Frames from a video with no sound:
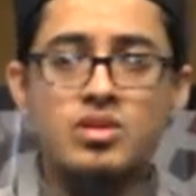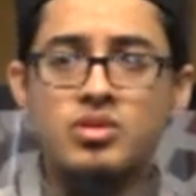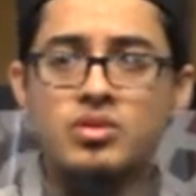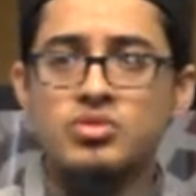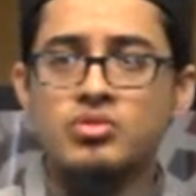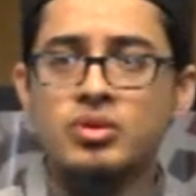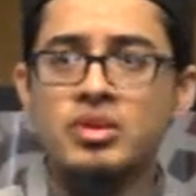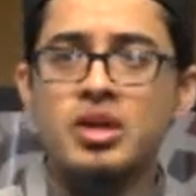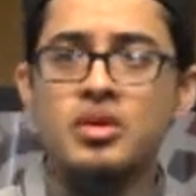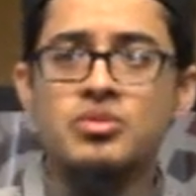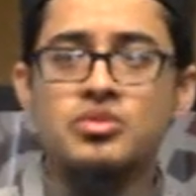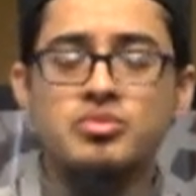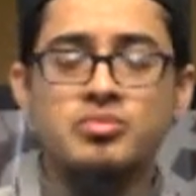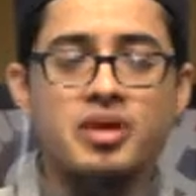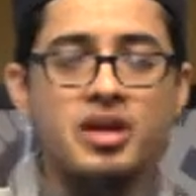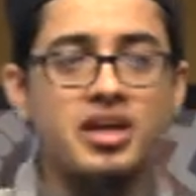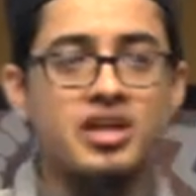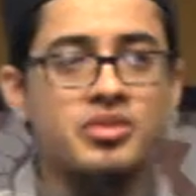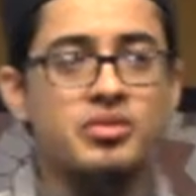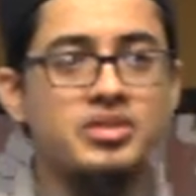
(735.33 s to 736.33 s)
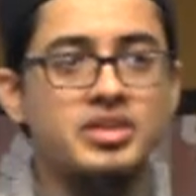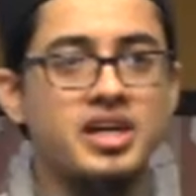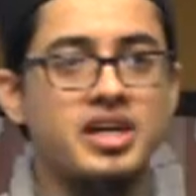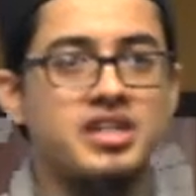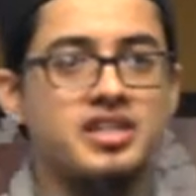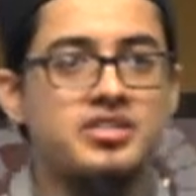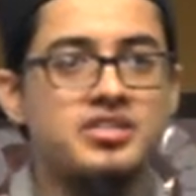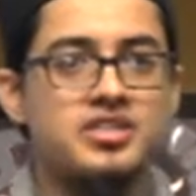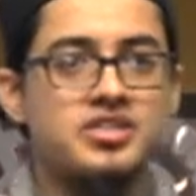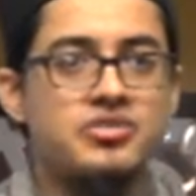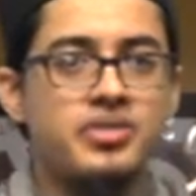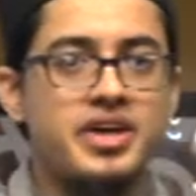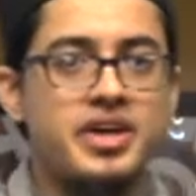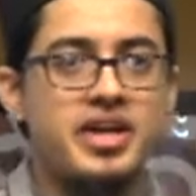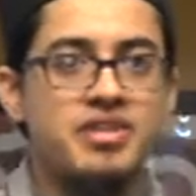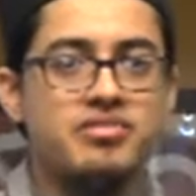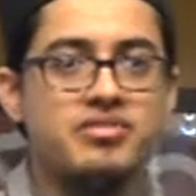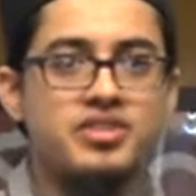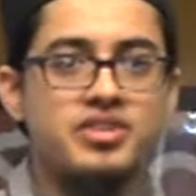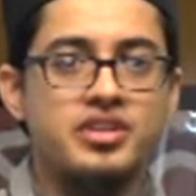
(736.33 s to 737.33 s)
So Allah subhanahu wa ta'ala says right
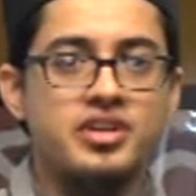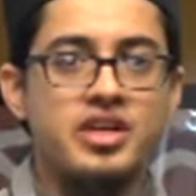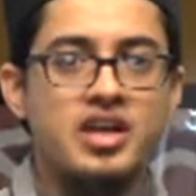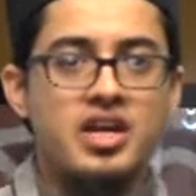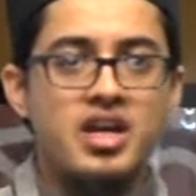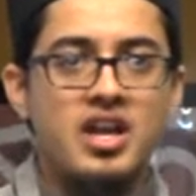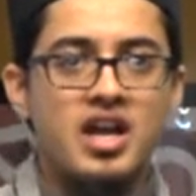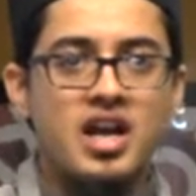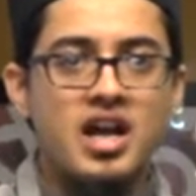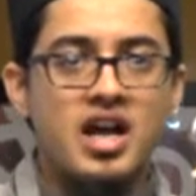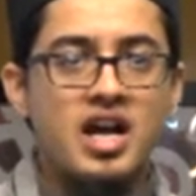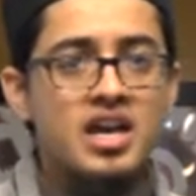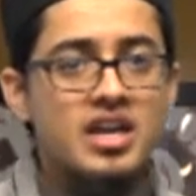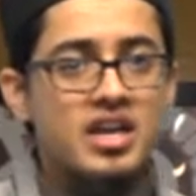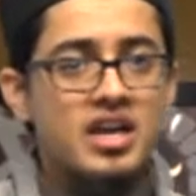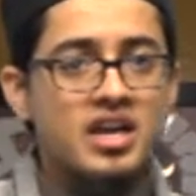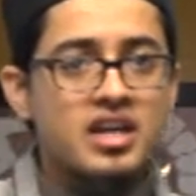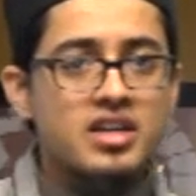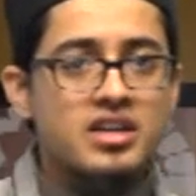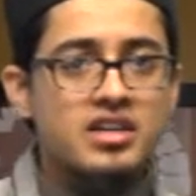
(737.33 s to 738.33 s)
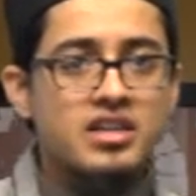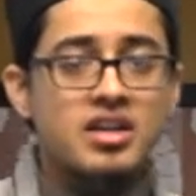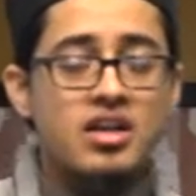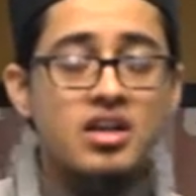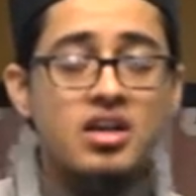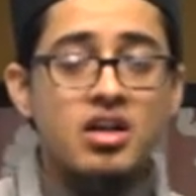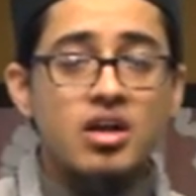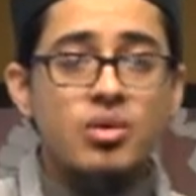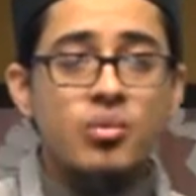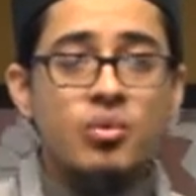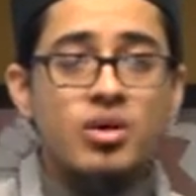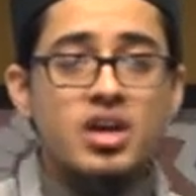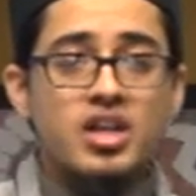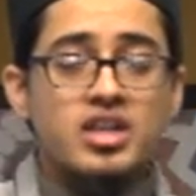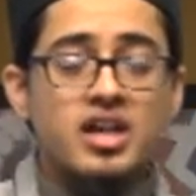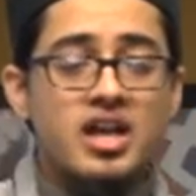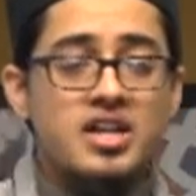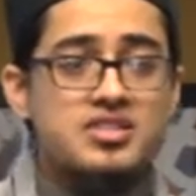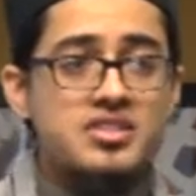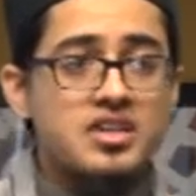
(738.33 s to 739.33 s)
after, Al-an waqad
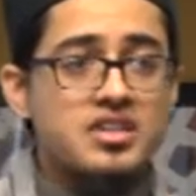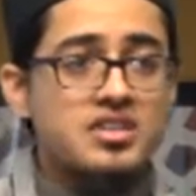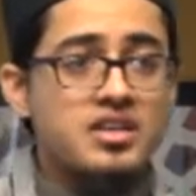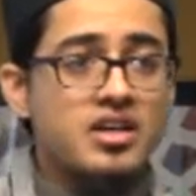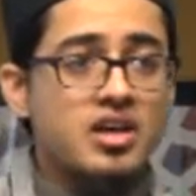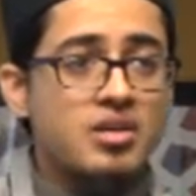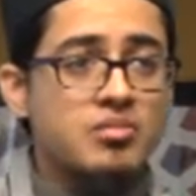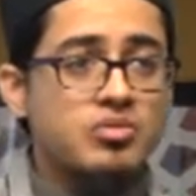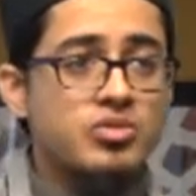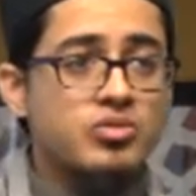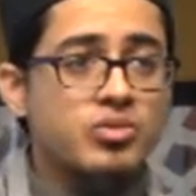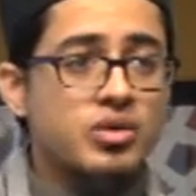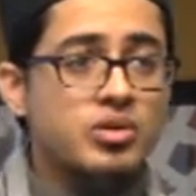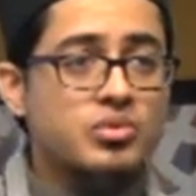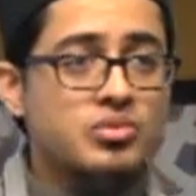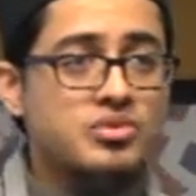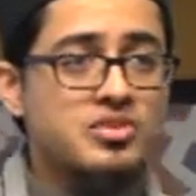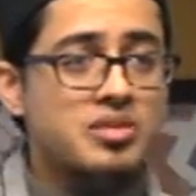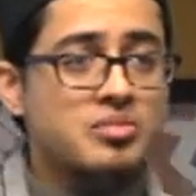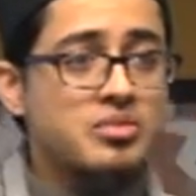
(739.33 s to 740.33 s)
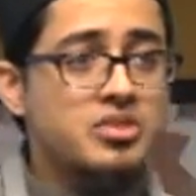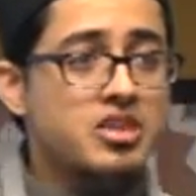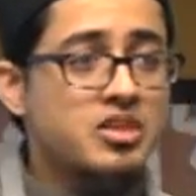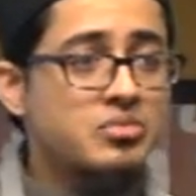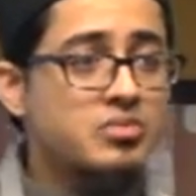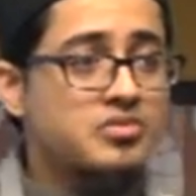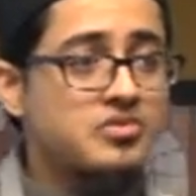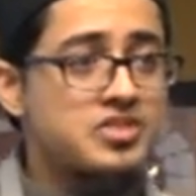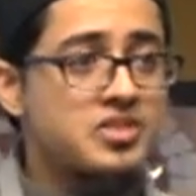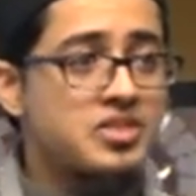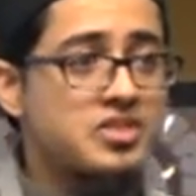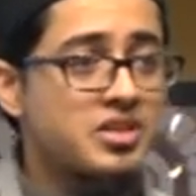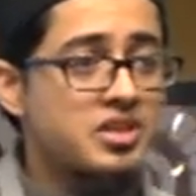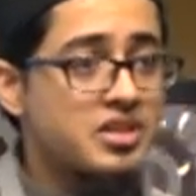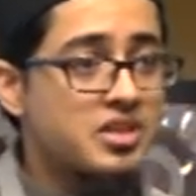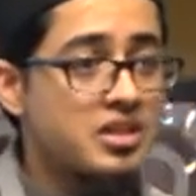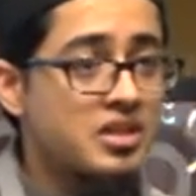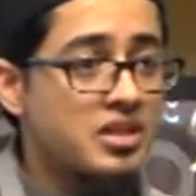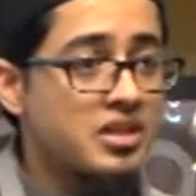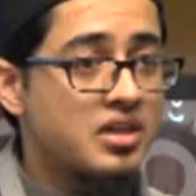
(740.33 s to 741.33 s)
asayta qablu wa kunta minal
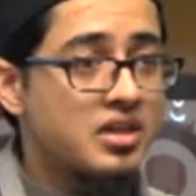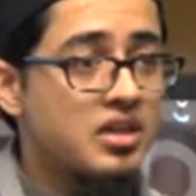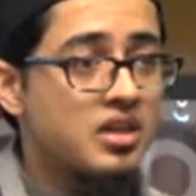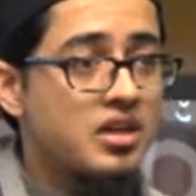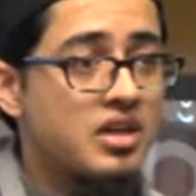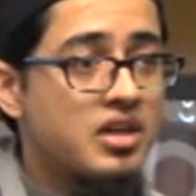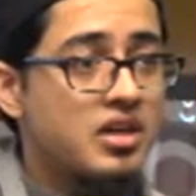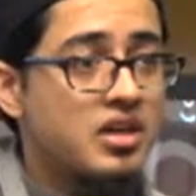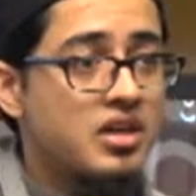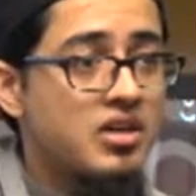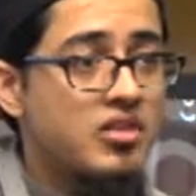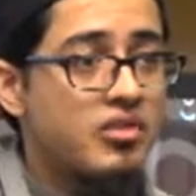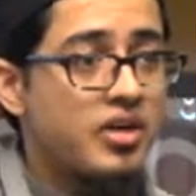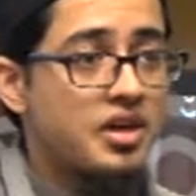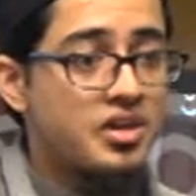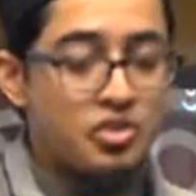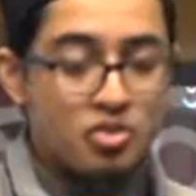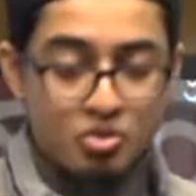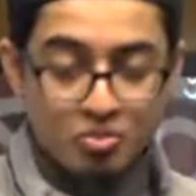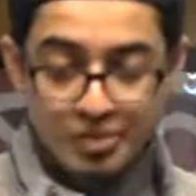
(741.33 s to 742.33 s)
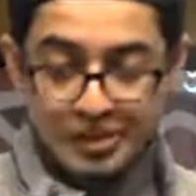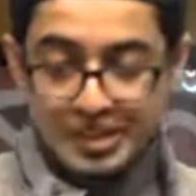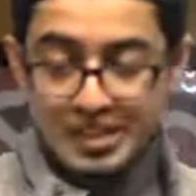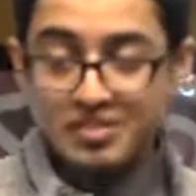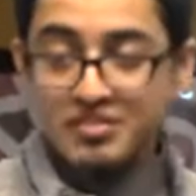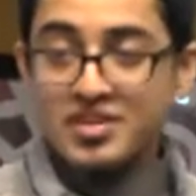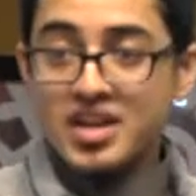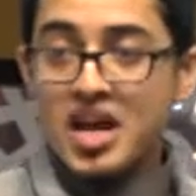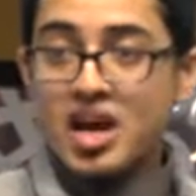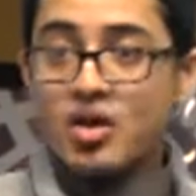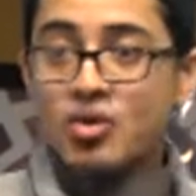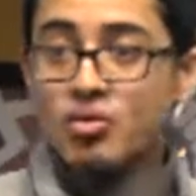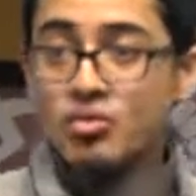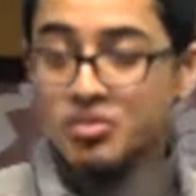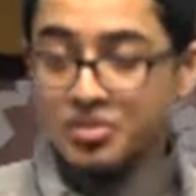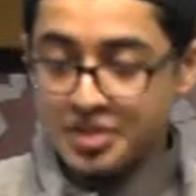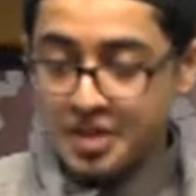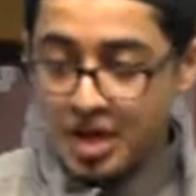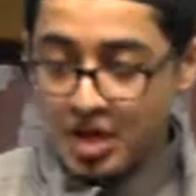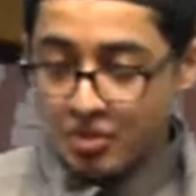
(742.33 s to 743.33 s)
mufsideen. Right? You believe now?
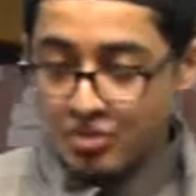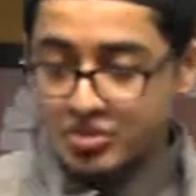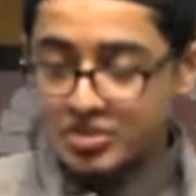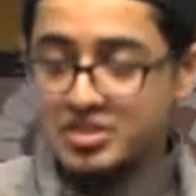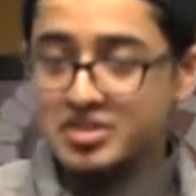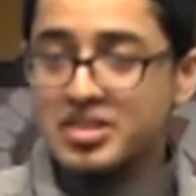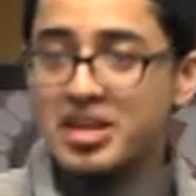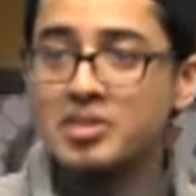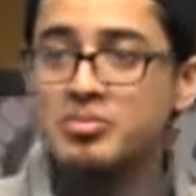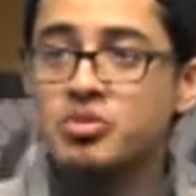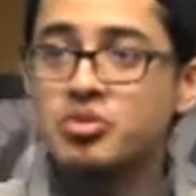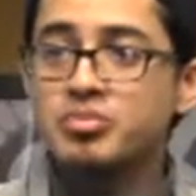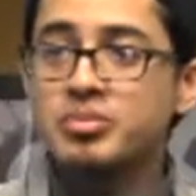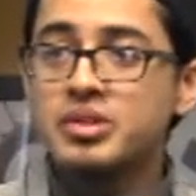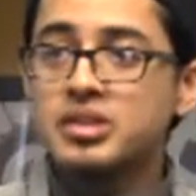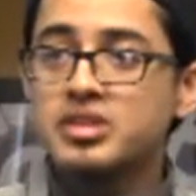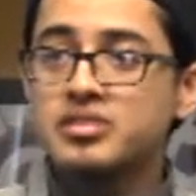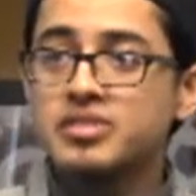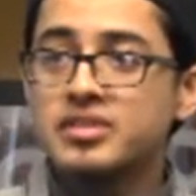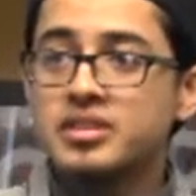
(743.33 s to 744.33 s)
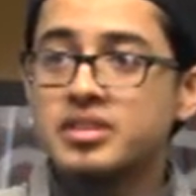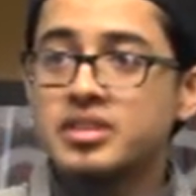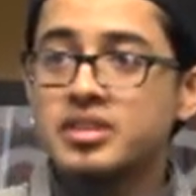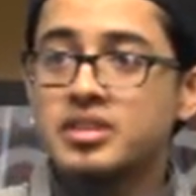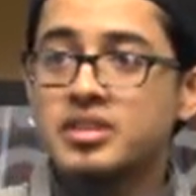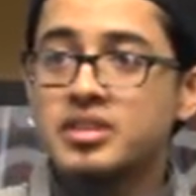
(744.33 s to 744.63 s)
Now is the time you're believing?